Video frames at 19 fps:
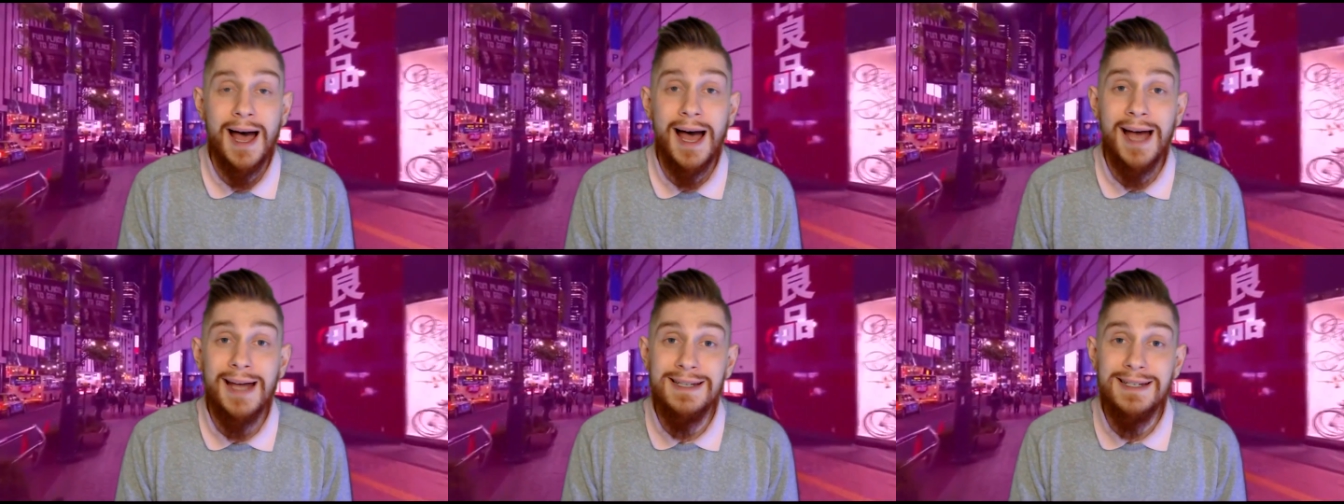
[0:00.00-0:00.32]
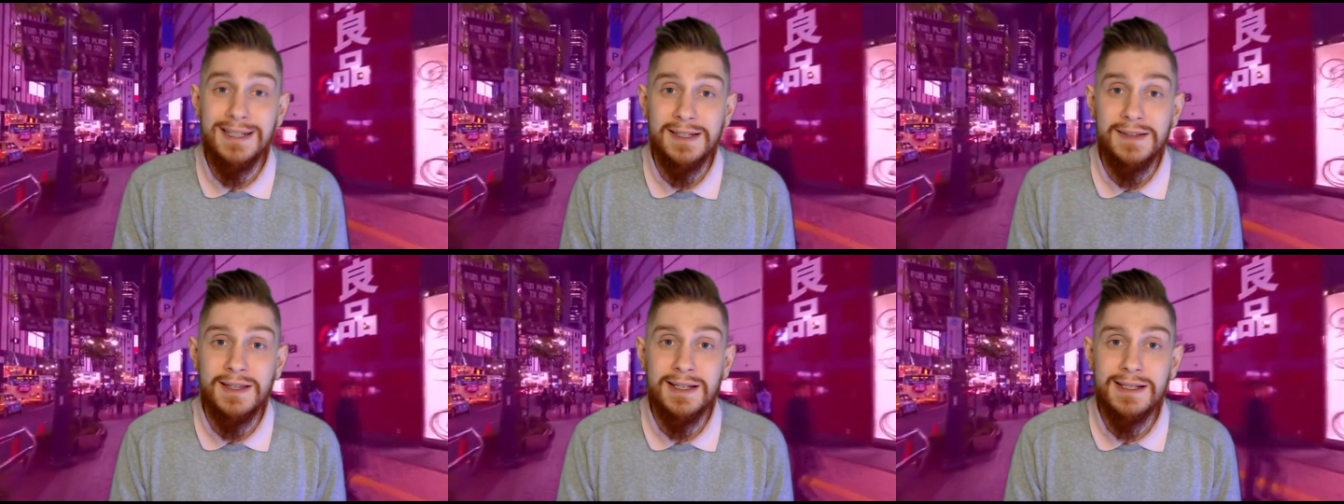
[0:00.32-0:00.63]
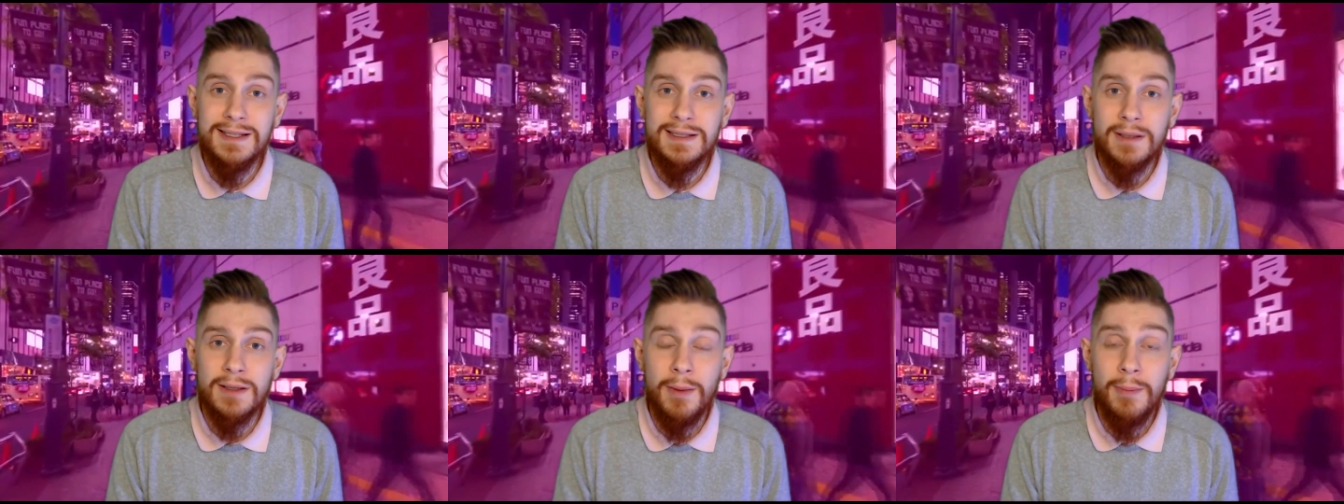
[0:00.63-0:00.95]
I did
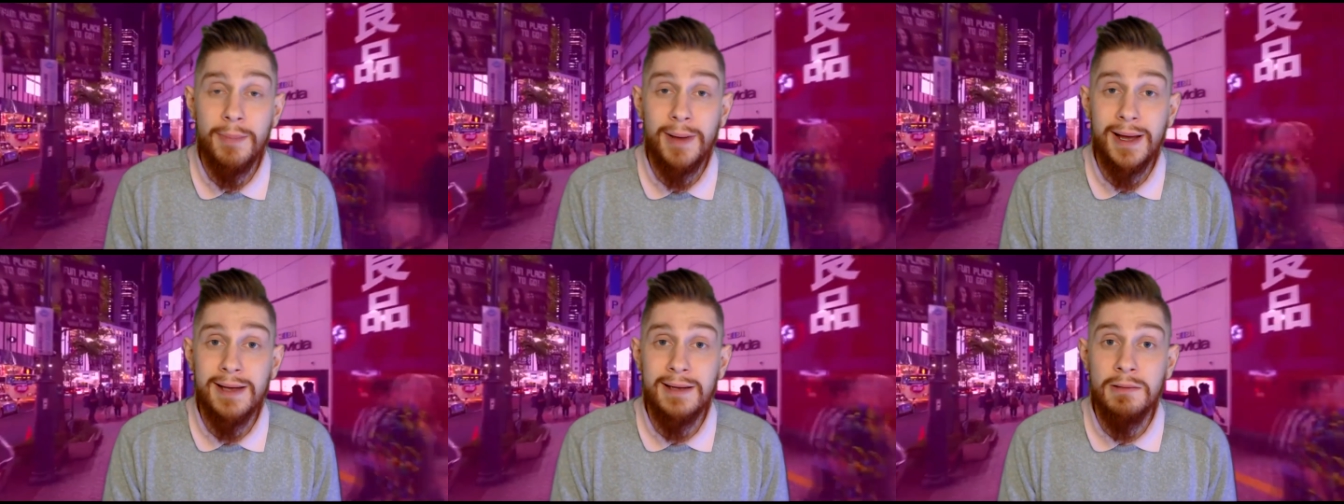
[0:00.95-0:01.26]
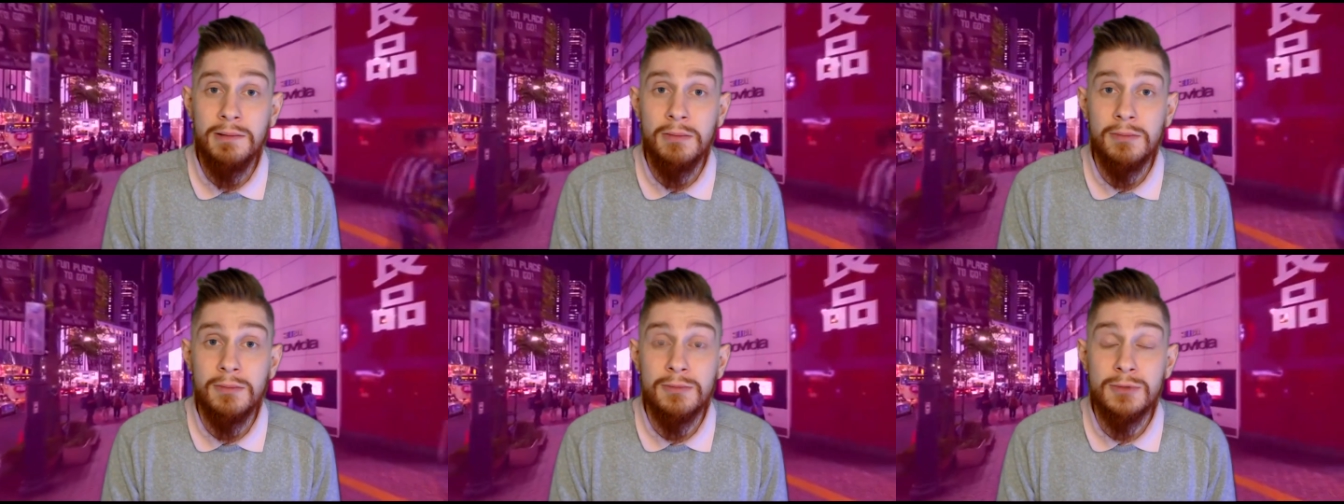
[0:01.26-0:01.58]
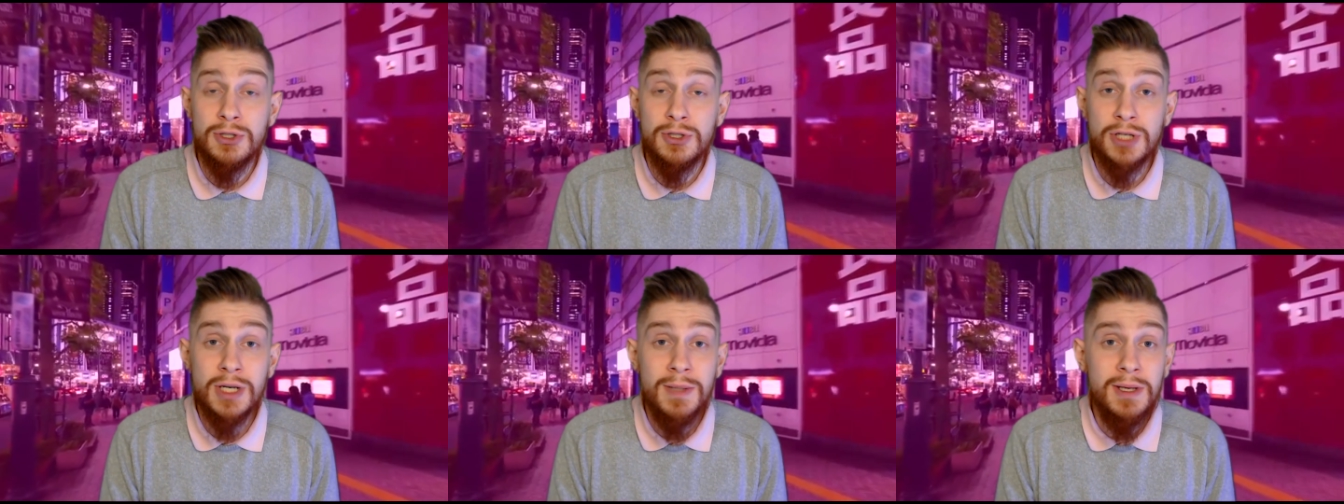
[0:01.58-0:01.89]
this by
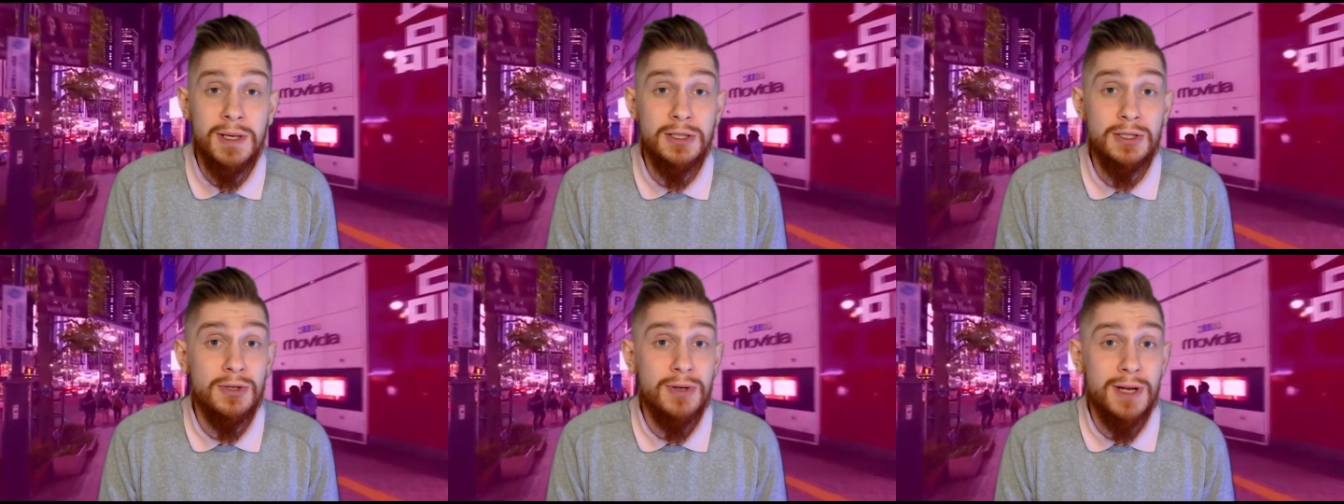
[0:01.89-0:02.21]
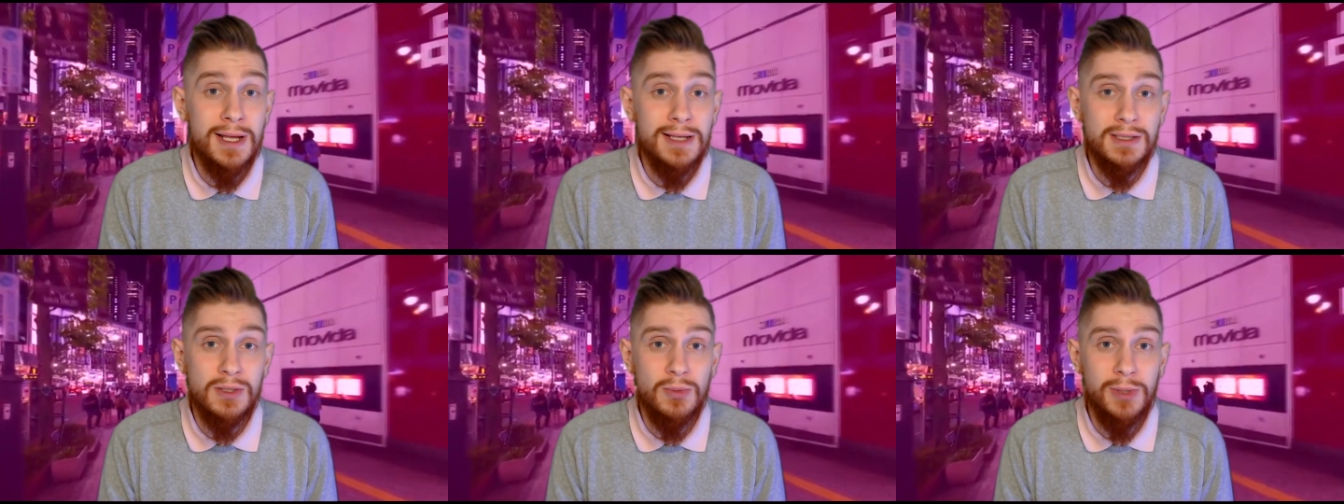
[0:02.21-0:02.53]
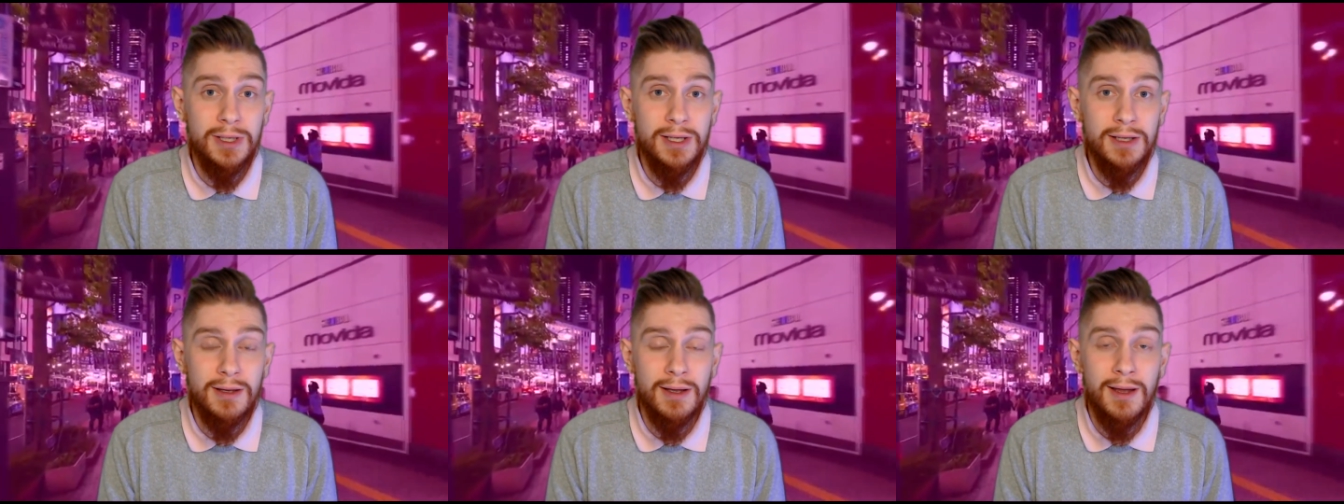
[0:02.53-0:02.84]
streaming 2 days a
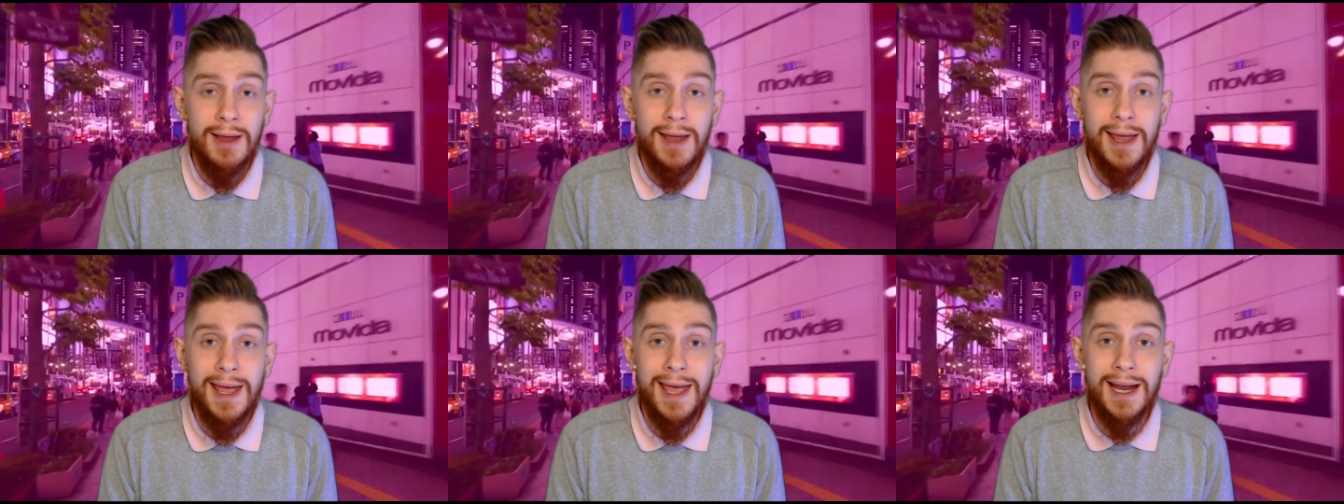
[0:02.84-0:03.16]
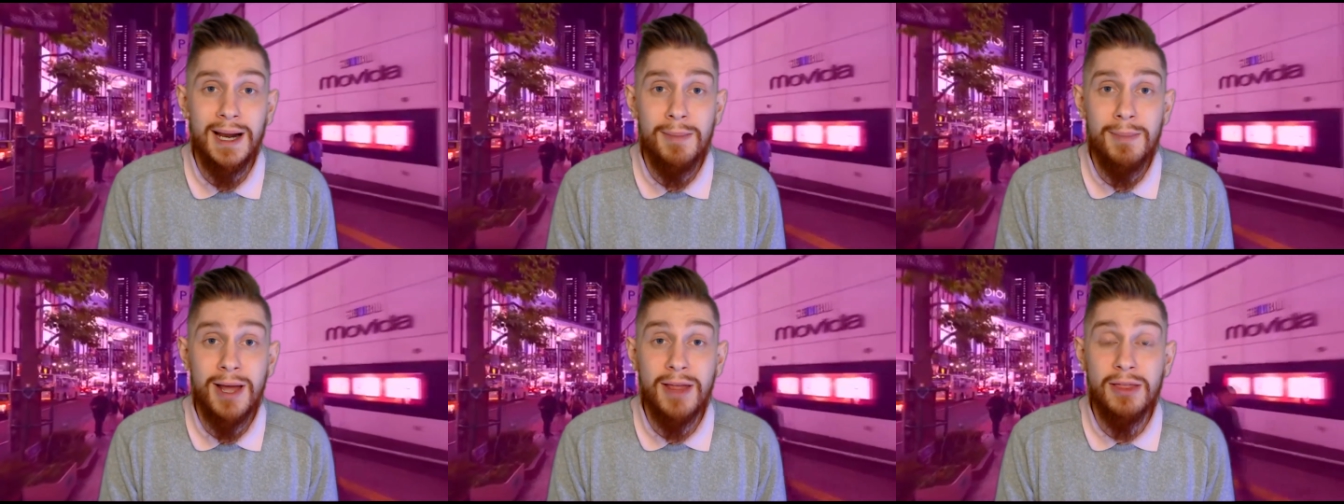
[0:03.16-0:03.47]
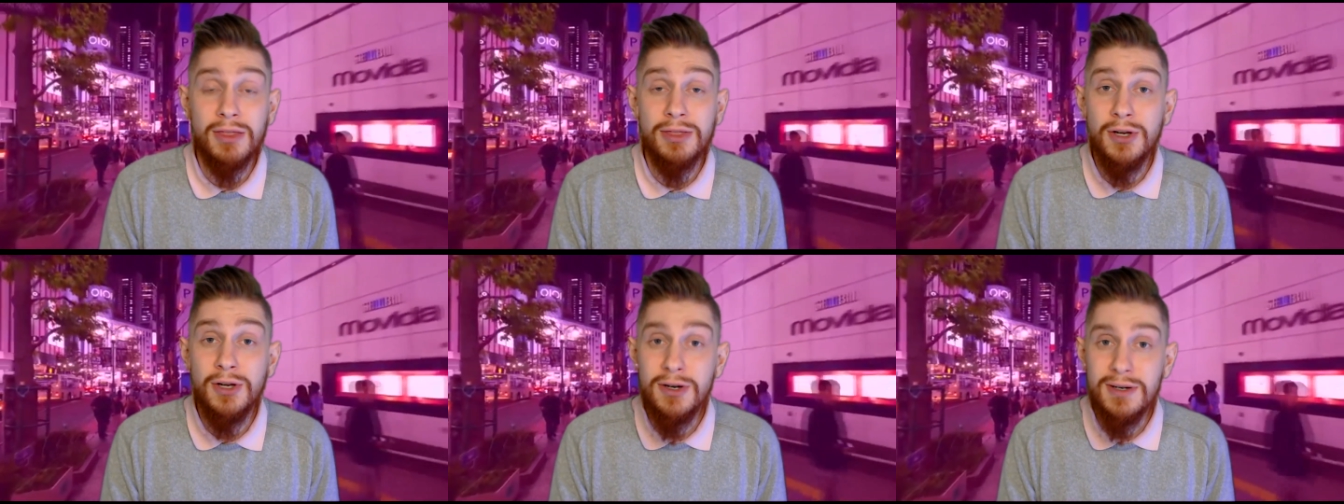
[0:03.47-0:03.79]
week, and on my
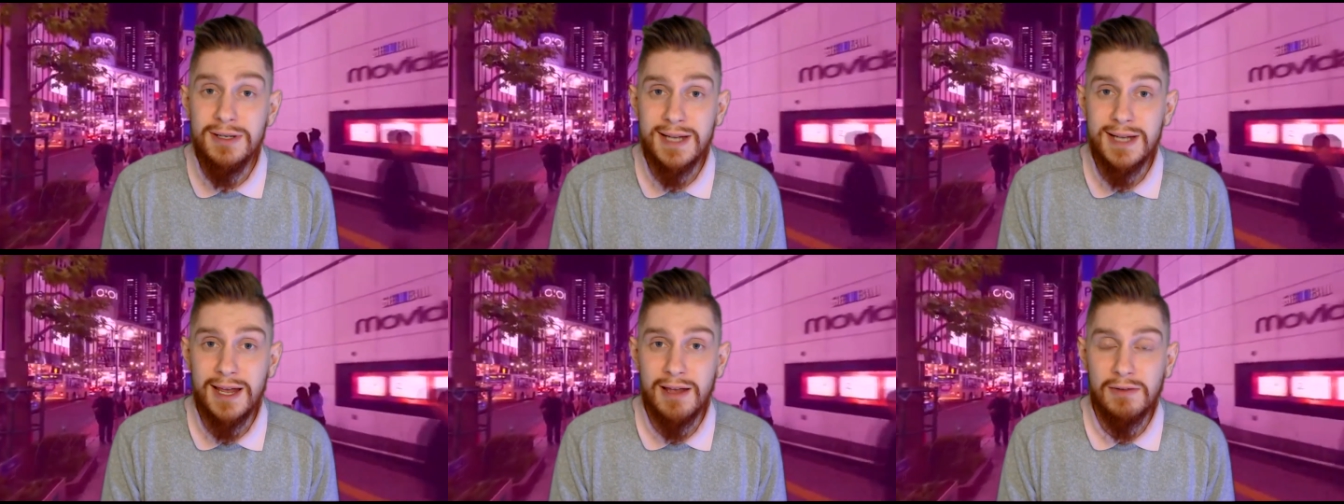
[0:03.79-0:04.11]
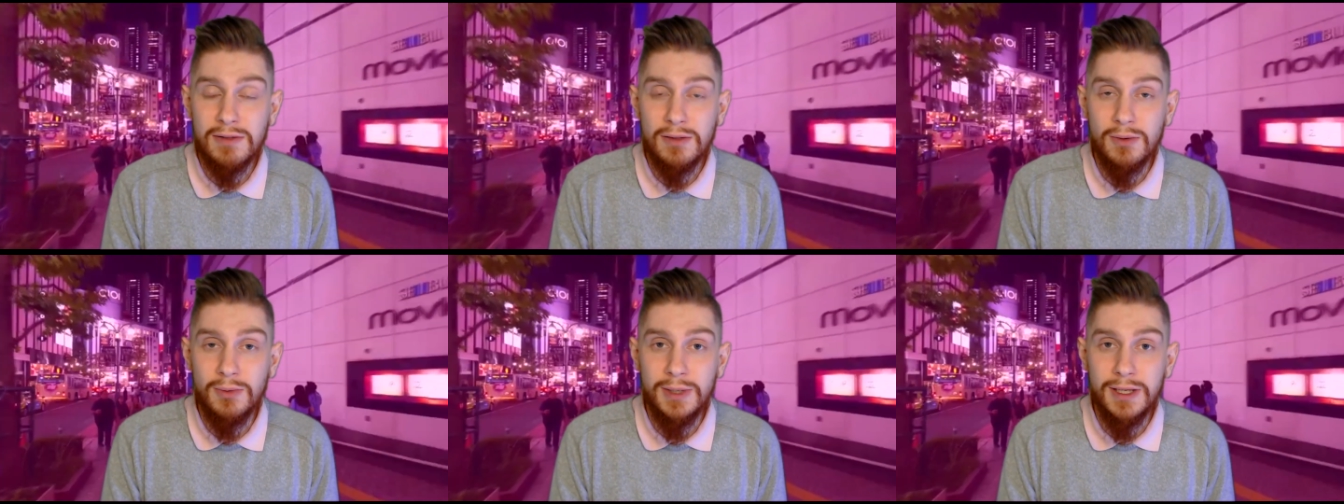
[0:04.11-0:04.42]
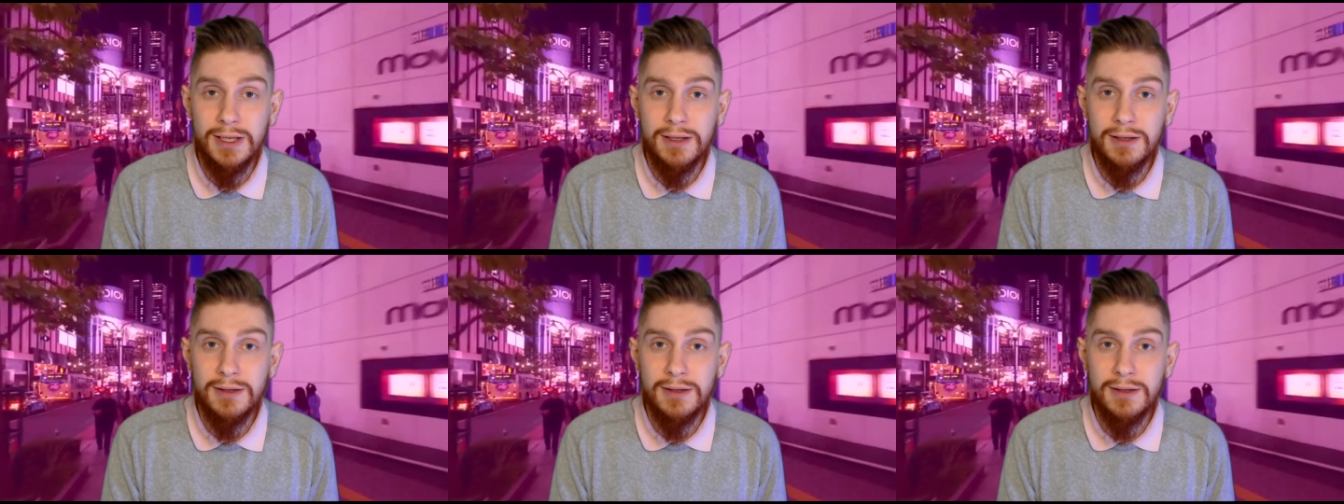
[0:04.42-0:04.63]
third day of the week,